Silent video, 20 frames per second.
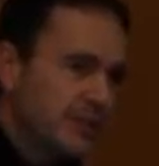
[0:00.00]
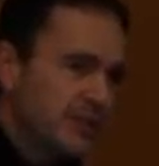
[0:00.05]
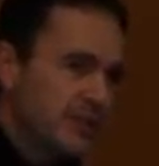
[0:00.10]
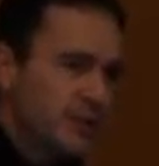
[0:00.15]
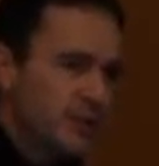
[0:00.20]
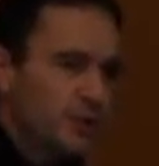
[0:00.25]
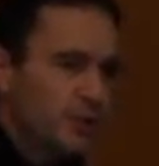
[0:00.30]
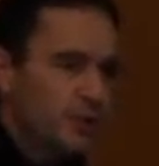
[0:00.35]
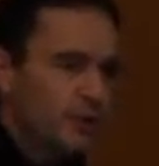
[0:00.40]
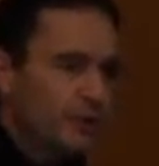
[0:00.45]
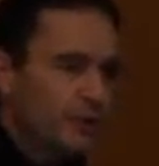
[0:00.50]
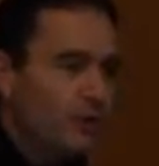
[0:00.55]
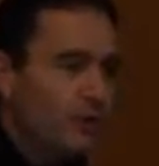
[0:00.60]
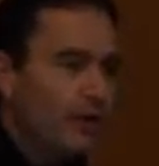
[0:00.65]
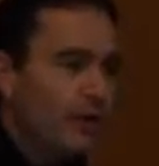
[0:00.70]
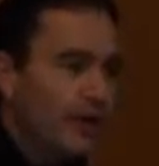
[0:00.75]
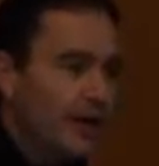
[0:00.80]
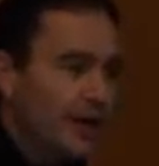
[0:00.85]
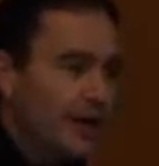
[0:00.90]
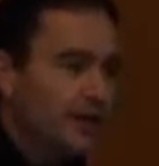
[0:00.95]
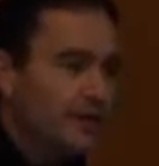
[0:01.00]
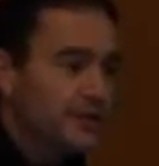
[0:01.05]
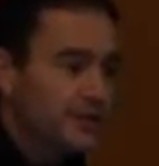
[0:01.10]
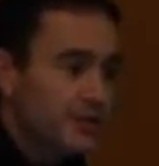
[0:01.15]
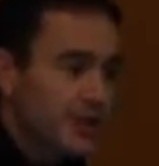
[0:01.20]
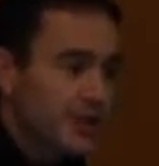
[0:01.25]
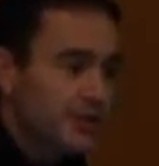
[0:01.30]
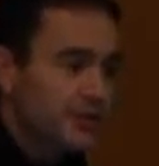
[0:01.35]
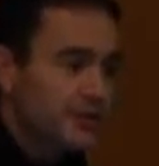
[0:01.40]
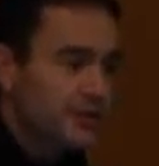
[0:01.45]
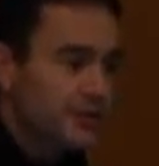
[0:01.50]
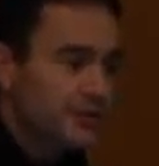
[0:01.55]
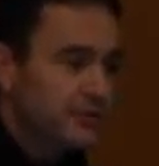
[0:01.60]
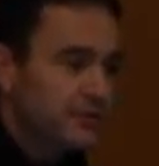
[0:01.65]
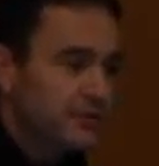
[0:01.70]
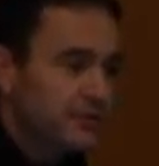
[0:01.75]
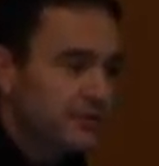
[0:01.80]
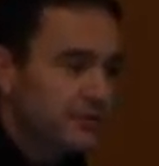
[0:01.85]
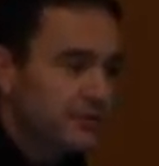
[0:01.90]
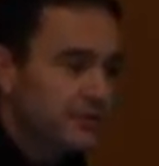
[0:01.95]
two to 400 acres each.
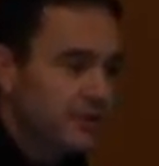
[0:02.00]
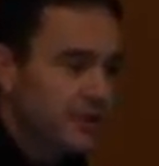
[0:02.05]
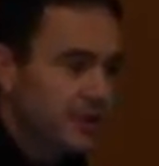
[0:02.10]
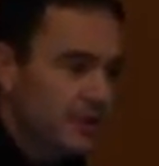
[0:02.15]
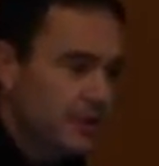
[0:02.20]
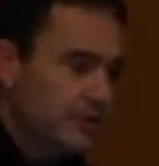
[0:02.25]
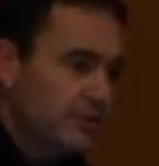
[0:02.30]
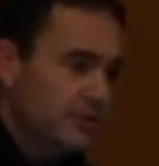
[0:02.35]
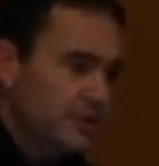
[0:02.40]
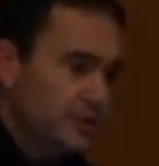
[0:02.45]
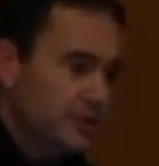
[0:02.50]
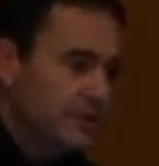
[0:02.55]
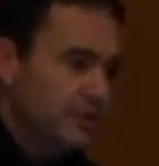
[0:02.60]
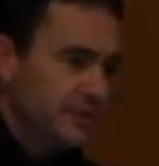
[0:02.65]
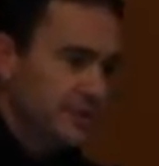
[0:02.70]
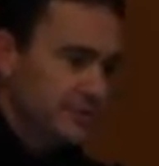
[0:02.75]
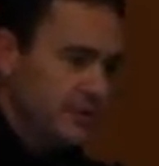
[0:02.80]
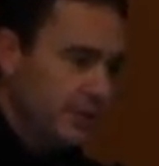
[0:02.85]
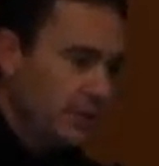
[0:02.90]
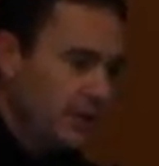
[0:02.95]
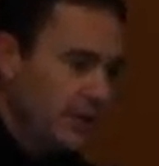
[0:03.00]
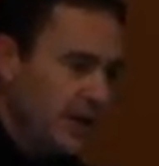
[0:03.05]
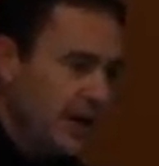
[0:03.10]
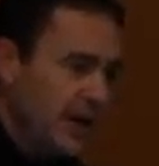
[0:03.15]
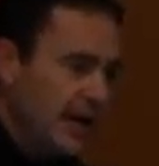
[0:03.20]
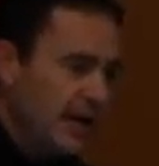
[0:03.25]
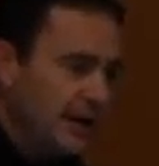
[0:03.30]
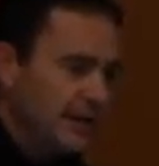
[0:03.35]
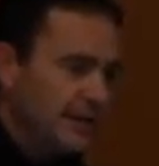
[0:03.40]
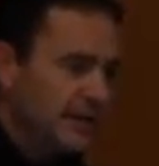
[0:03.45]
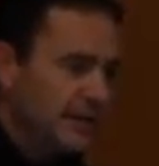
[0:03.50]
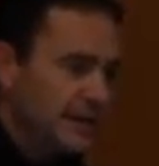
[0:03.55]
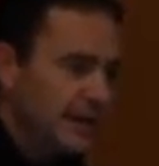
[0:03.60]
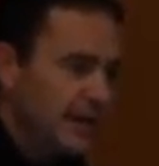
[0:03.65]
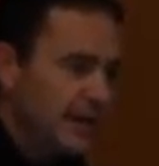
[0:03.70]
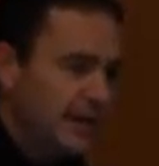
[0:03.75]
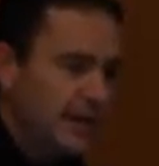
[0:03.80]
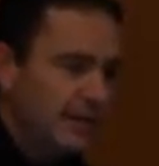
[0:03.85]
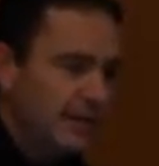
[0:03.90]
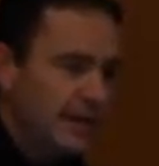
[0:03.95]
So we'll just go the high end and
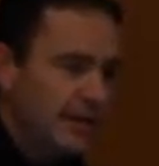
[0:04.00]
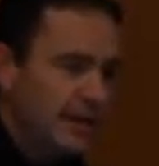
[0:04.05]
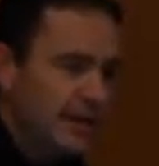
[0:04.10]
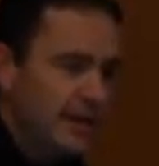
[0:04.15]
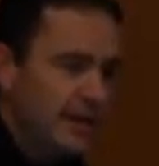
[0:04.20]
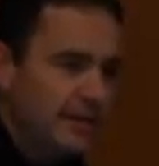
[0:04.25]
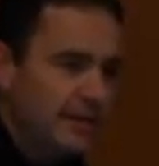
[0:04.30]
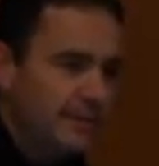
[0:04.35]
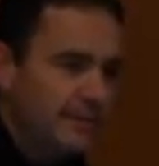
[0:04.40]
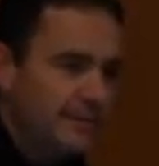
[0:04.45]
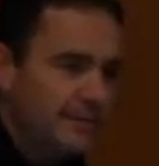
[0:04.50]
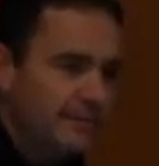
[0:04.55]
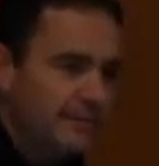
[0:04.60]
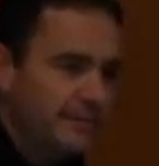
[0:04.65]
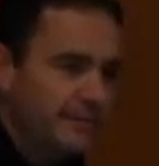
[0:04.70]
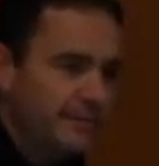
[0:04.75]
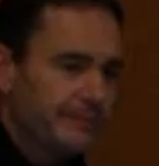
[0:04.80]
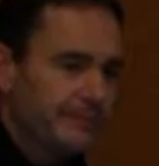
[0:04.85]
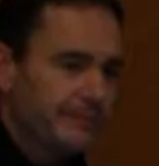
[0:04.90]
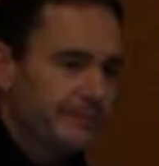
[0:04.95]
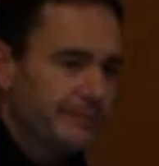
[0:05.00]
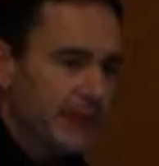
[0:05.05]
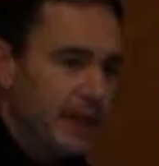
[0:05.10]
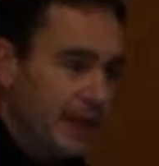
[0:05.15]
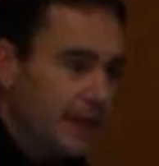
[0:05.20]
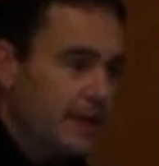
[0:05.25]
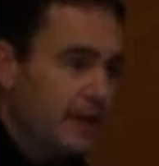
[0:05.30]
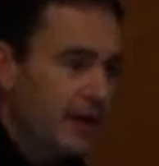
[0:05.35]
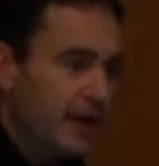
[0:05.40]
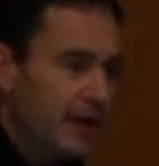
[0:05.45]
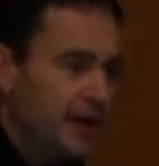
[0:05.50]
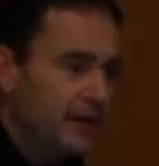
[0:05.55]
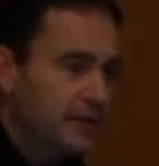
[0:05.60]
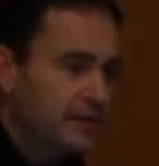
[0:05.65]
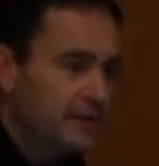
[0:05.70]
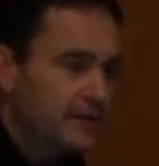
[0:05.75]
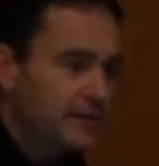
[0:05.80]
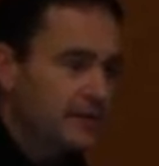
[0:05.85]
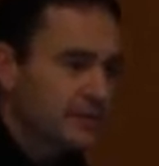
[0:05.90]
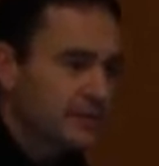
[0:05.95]
say um, 800
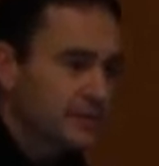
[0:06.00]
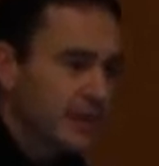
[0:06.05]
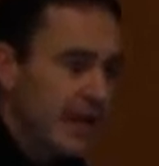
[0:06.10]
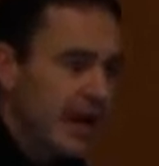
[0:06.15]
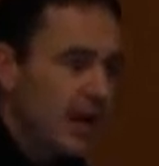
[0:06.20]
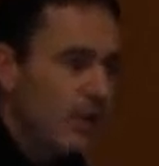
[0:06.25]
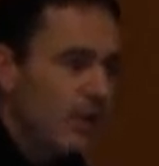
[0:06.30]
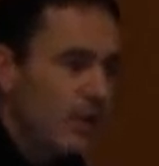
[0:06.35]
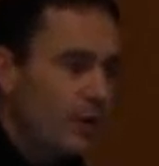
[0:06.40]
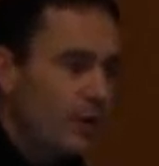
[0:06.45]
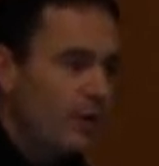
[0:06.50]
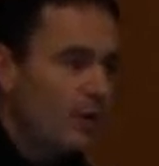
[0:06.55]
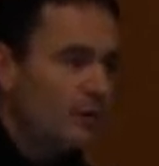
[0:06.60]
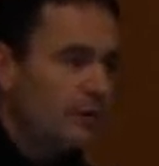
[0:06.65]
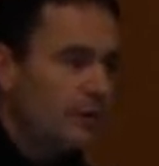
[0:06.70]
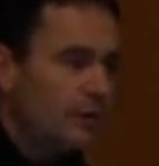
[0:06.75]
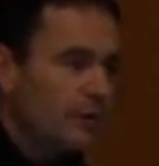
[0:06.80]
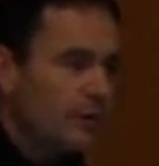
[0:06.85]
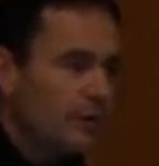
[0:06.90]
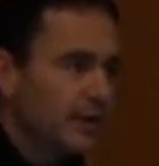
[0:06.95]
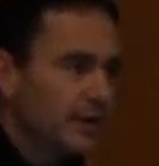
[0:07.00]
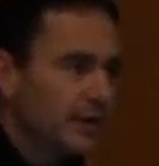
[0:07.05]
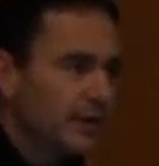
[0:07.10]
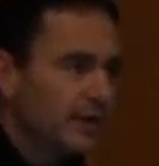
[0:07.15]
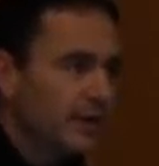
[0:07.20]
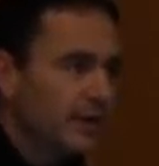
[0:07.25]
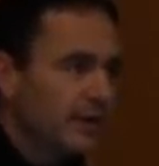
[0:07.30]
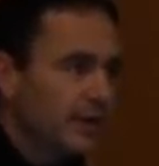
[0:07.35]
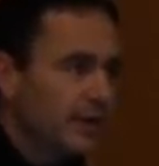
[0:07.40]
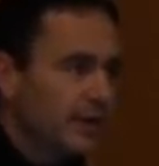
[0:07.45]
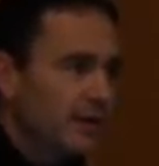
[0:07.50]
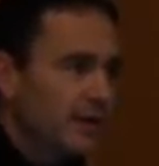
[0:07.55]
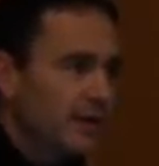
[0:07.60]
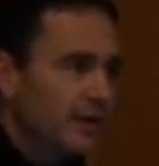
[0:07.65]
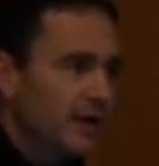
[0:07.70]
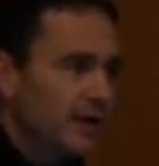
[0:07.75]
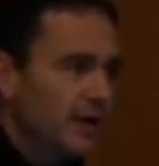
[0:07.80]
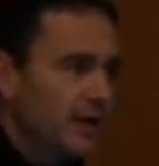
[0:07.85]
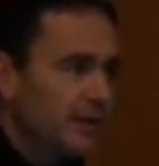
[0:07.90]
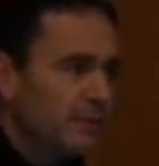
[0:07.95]
acres. Now we're over
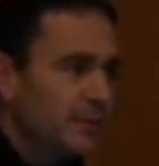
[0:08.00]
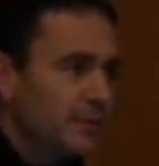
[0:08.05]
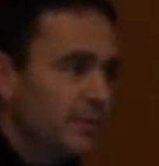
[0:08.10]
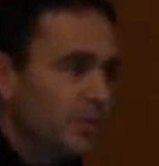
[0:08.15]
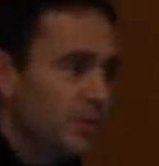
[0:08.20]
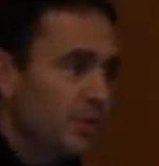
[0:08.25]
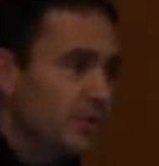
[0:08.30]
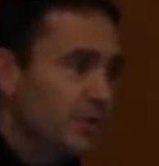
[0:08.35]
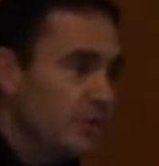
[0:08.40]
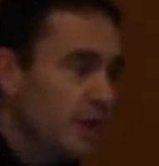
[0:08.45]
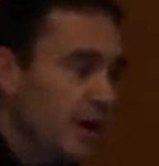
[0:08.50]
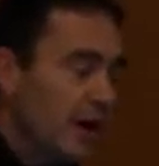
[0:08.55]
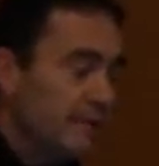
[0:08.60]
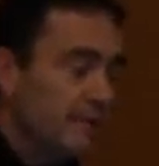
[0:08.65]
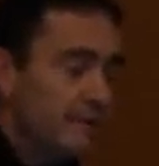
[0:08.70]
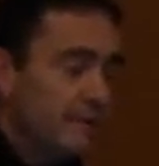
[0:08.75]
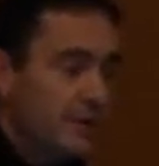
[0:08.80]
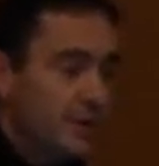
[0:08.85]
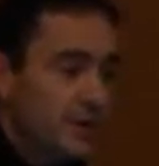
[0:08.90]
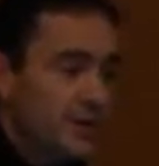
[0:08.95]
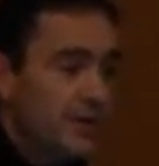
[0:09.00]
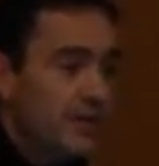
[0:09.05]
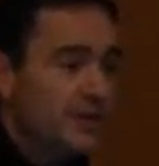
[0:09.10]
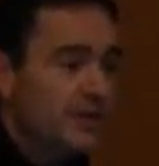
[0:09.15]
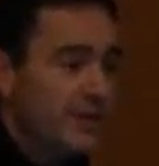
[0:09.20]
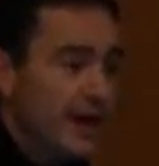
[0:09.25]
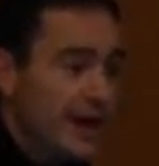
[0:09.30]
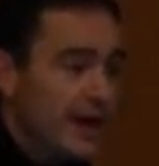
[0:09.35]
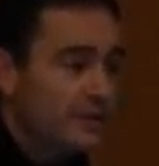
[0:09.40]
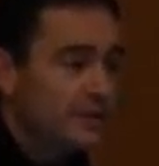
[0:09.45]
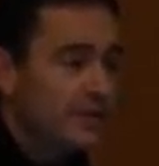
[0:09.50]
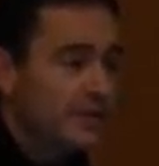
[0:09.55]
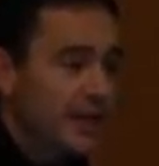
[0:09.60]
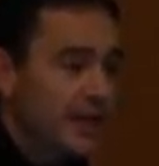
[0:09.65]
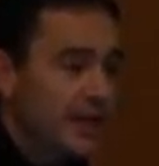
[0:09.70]
um, between 12 and 14,000